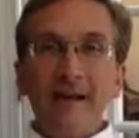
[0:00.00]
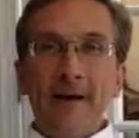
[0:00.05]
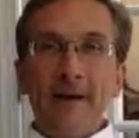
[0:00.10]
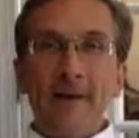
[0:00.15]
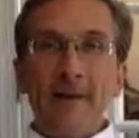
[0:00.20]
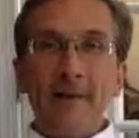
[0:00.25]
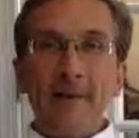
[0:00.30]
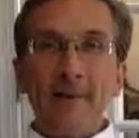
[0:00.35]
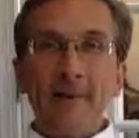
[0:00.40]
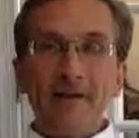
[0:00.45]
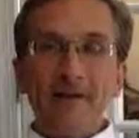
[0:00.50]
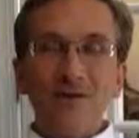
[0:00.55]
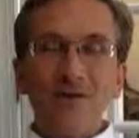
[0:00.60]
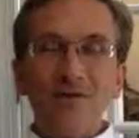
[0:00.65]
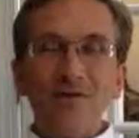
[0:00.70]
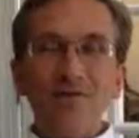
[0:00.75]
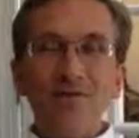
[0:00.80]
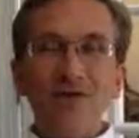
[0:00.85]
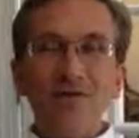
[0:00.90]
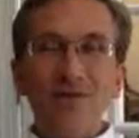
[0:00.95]
I
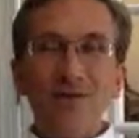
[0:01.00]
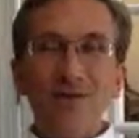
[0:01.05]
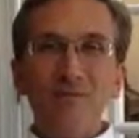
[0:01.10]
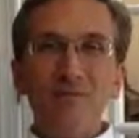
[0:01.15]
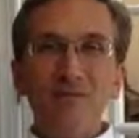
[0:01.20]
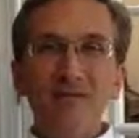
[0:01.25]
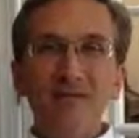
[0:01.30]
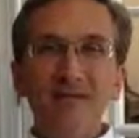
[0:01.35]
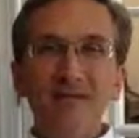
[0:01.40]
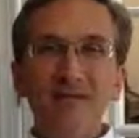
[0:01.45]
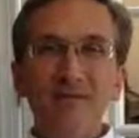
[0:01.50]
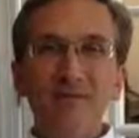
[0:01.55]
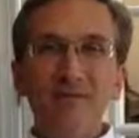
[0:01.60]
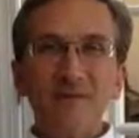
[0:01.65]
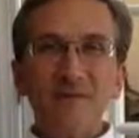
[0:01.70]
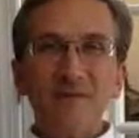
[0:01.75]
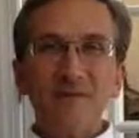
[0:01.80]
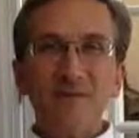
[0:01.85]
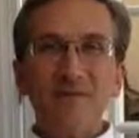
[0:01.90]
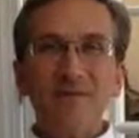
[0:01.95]
don't mind memorizing some
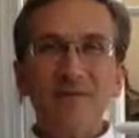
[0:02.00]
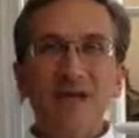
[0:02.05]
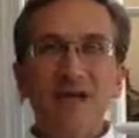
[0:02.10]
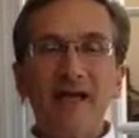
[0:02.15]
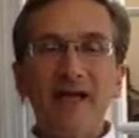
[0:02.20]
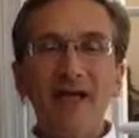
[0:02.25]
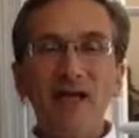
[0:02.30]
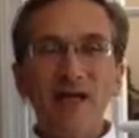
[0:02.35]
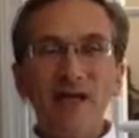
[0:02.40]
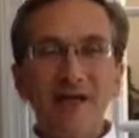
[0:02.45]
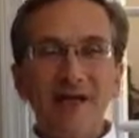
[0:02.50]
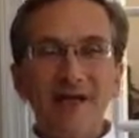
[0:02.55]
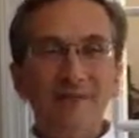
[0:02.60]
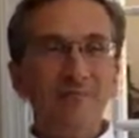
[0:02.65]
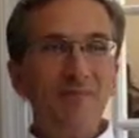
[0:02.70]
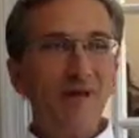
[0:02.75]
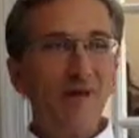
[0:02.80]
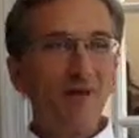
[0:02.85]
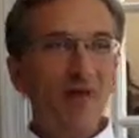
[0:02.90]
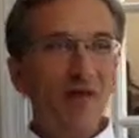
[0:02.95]
things, but I don't like
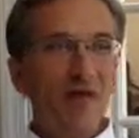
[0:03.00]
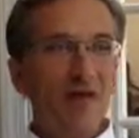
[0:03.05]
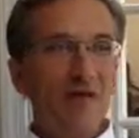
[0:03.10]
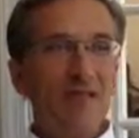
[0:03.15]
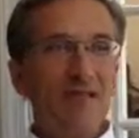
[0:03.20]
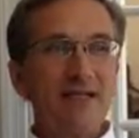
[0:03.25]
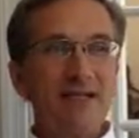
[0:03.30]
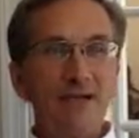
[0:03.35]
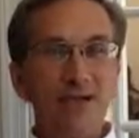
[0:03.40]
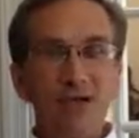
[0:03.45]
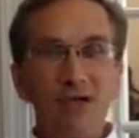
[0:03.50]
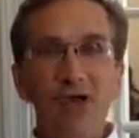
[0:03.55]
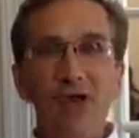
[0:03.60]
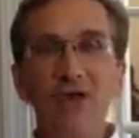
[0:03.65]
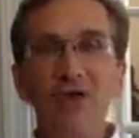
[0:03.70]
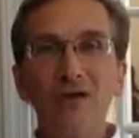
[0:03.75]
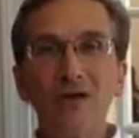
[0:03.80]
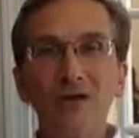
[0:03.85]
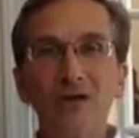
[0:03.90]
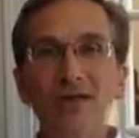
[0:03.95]
memorizing
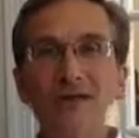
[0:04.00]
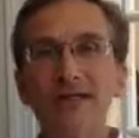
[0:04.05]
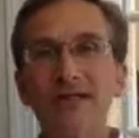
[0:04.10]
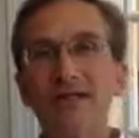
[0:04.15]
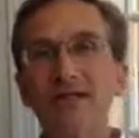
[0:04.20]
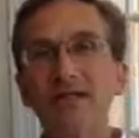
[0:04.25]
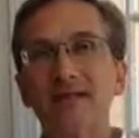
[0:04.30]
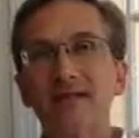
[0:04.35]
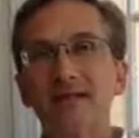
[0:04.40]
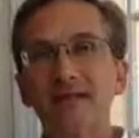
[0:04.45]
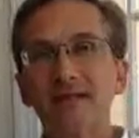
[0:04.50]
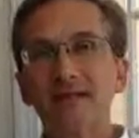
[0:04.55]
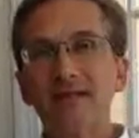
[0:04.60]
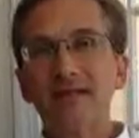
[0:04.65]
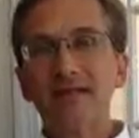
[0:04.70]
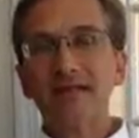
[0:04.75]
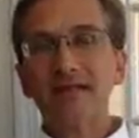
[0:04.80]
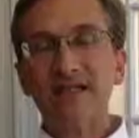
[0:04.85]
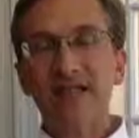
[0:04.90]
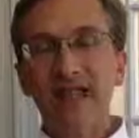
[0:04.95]
long lists of
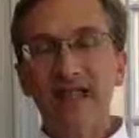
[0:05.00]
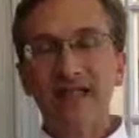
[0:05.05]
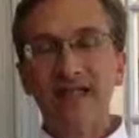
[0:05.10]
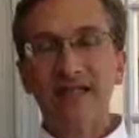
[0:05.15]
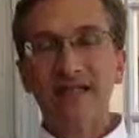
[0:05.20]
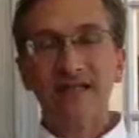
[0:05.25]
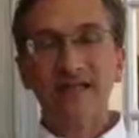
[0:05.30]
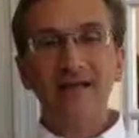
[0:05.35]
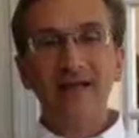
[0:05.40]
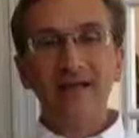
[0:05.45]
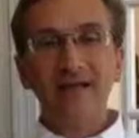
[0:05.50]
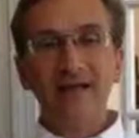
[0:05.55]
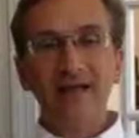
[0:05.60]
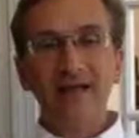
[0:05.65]
static